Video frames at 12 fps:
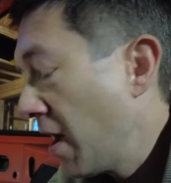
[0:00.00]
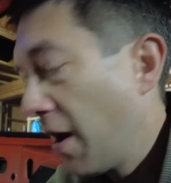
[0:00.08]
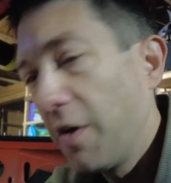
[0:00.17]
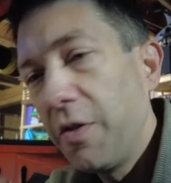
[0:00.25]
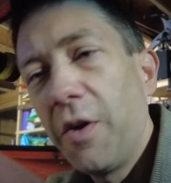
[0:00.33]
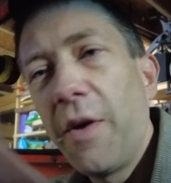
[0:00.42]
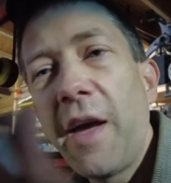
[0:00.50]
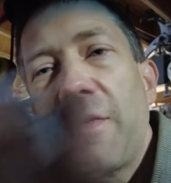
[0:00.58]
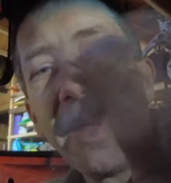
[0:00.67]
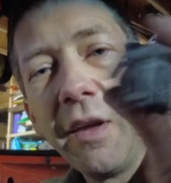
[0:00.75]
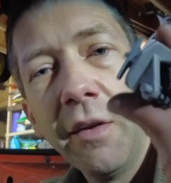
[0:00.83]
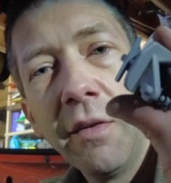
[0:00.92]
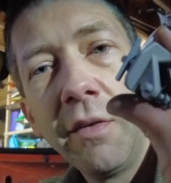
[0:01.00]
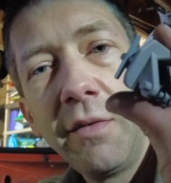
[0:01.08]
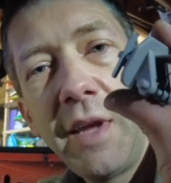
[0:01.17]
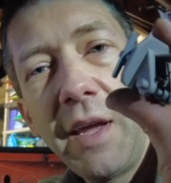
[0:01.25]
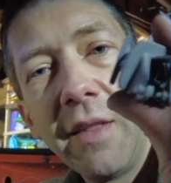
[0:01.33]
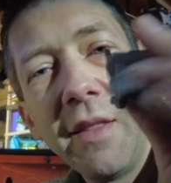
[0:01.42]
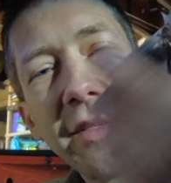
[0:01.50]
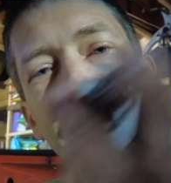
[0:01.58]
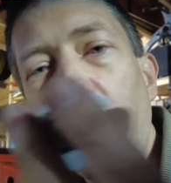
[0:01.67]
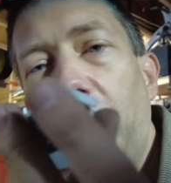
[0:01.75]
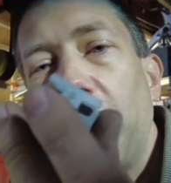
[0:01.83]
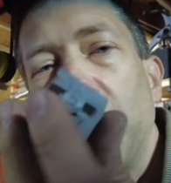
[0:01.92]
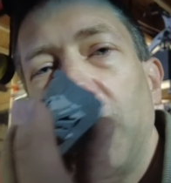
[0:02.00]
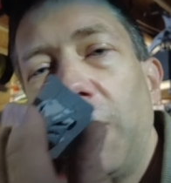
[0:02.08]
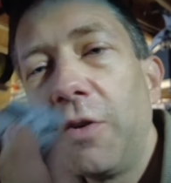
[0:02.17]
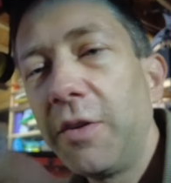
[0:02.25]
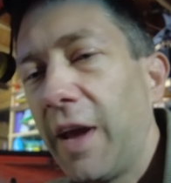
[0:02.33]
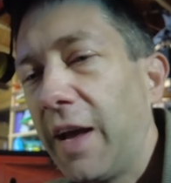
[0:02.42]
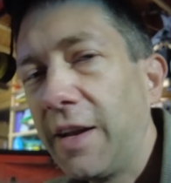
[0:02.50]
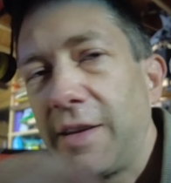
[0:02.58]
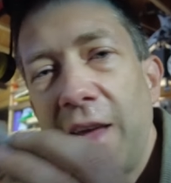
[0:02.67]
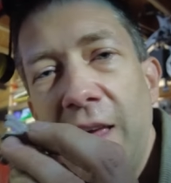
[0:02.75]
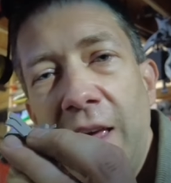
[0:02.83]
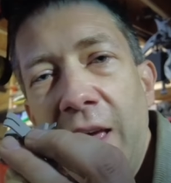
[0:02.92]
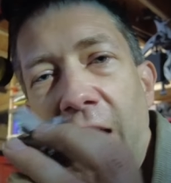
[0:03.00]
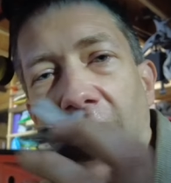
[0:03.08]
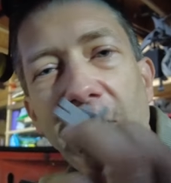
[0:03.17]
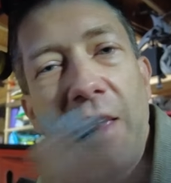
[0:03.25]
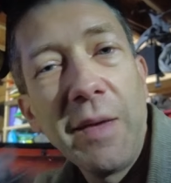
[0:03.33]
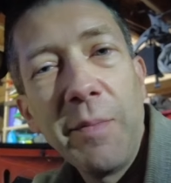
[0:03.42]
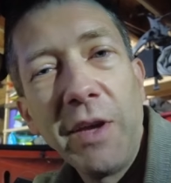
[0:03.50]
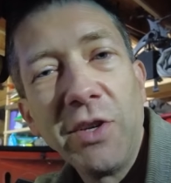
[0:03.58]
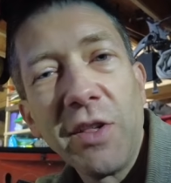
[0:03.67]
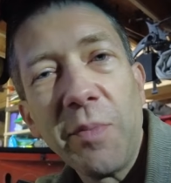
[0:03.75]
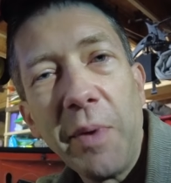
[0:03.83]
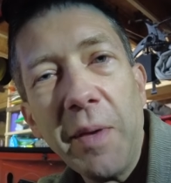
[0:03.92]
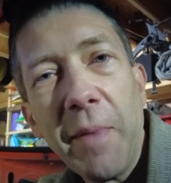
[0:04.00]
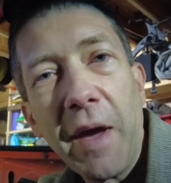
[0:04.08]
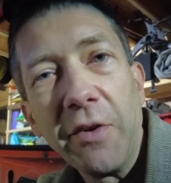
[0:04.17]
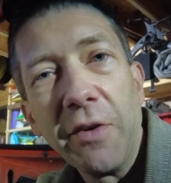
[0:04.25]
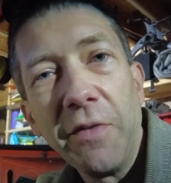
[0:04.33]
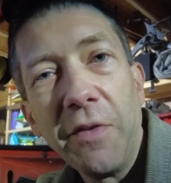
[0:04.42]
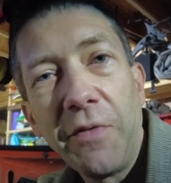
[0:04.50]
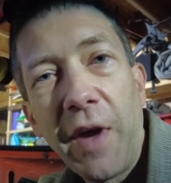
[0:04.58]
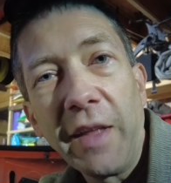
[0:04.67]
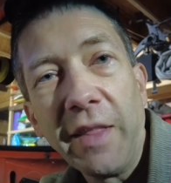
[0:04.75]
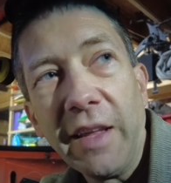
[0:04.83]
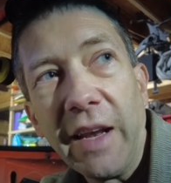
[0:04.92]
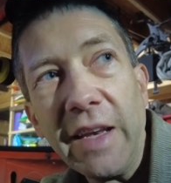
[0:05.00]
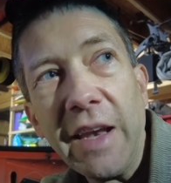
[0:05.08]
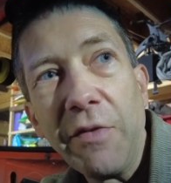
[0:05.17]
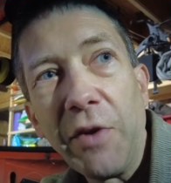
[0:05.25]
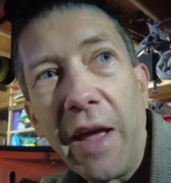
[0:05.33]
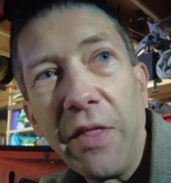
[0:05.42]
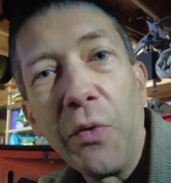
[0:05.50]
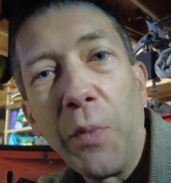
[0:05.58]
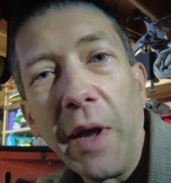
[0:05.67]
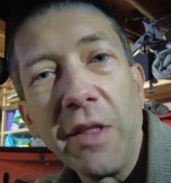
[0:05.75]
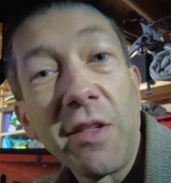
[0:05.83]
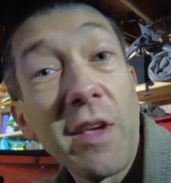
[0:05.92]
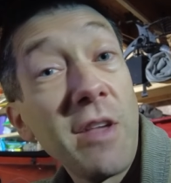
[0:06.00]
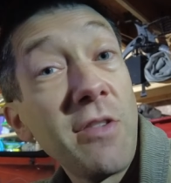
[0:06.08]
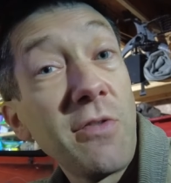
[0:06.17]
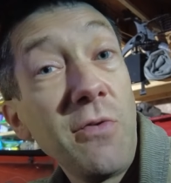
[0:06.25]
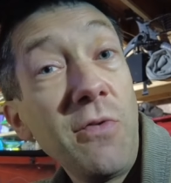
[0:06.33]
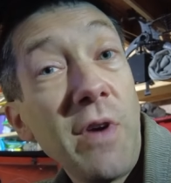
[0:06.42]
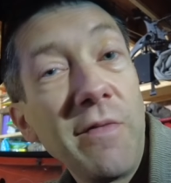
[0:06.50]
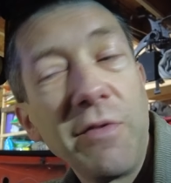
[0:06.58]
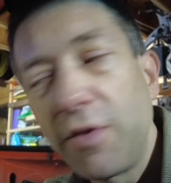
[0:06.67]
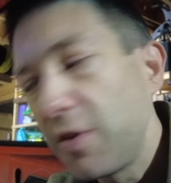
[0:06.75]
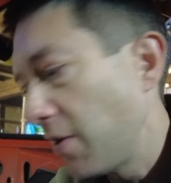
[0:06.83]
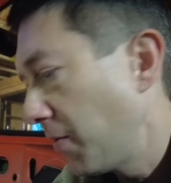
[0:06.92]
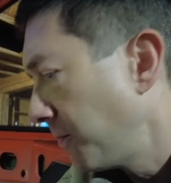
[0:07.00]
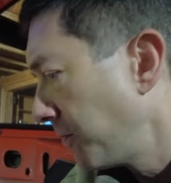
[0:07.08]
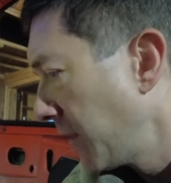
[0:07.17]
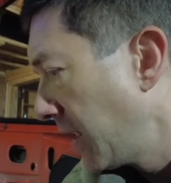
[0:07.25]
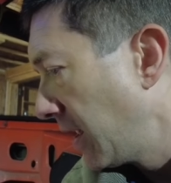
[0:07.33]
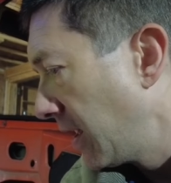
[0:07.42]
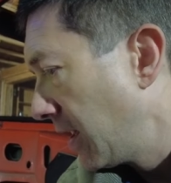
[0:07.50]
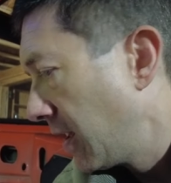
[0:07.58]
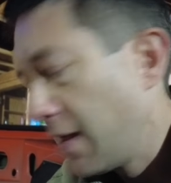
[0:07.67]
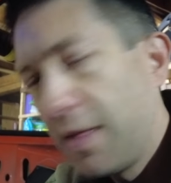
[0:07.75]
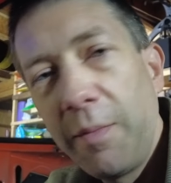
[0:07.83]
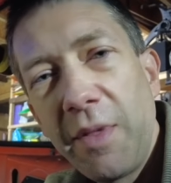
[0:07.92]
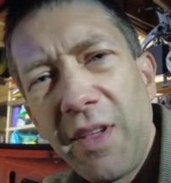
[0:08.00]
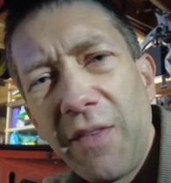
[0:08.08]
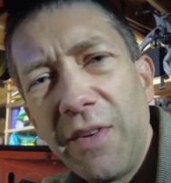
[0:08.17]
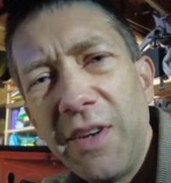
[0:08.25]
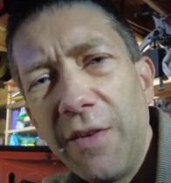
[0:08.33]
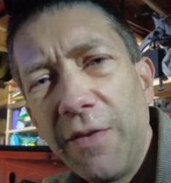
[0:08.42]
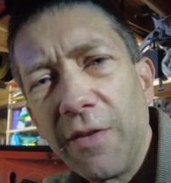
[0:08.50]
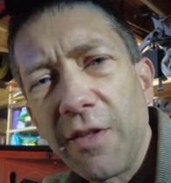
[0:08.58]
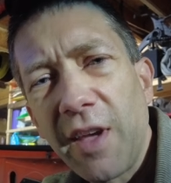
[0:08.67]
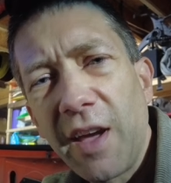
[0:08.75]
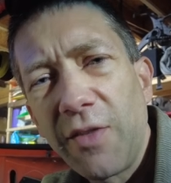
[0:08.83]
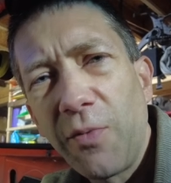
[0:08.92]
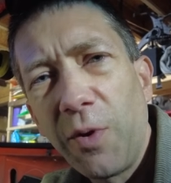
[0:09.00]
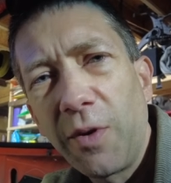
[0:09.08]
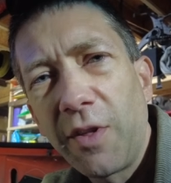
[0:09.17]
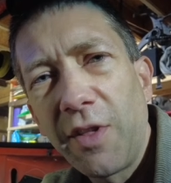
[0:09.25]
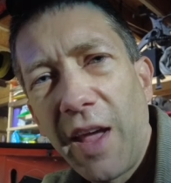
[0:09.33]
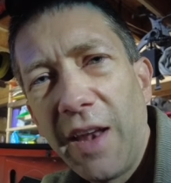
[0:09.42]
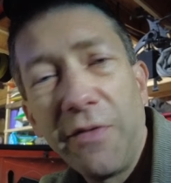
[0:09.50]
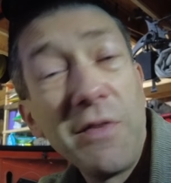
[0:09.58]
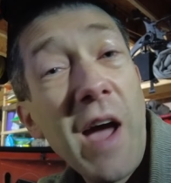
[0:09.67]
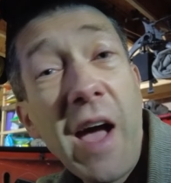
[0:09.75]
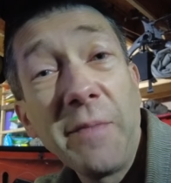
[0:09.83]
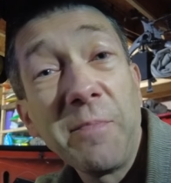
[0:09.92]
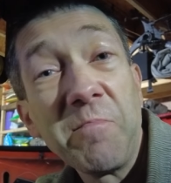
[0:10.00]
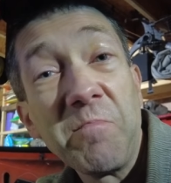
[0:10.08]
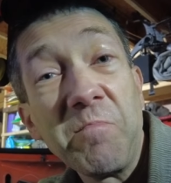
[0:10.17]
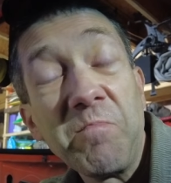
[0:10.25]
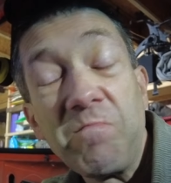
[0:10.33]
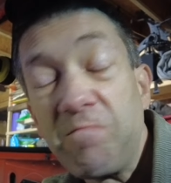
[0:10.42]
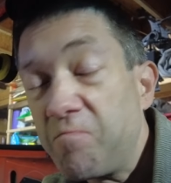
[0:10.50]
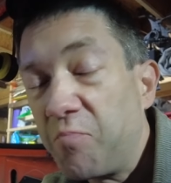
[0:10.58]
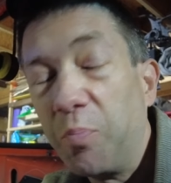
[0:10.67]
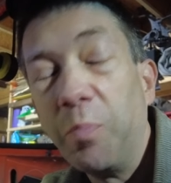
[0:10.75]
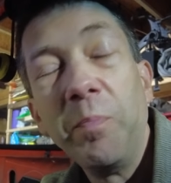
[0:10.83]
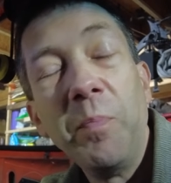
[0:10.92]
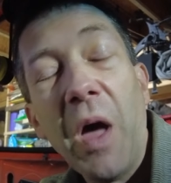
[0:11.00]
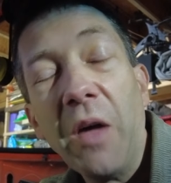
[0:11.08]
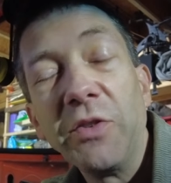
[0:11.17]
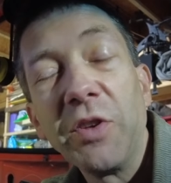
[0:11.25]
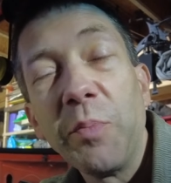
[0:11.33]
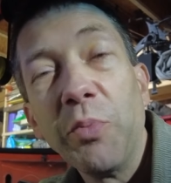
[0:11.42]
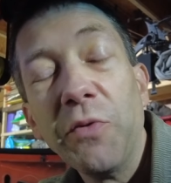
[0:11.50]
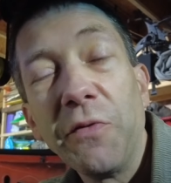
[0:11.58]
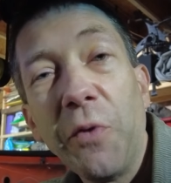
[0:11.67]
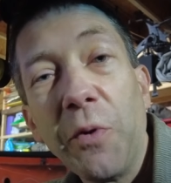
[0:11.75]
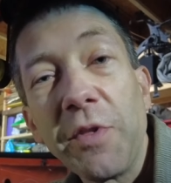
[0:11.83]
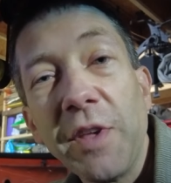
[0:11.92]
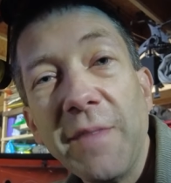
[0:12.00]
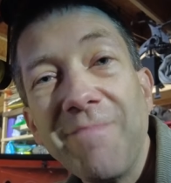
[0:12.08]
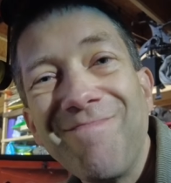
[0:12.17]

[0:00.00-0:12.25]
Although, having taken this apart and looked at it, I think it may just be a matter of the fact that I never had the right size screwdriver. So let me see if a different size works, and if not, I'll just brute force it.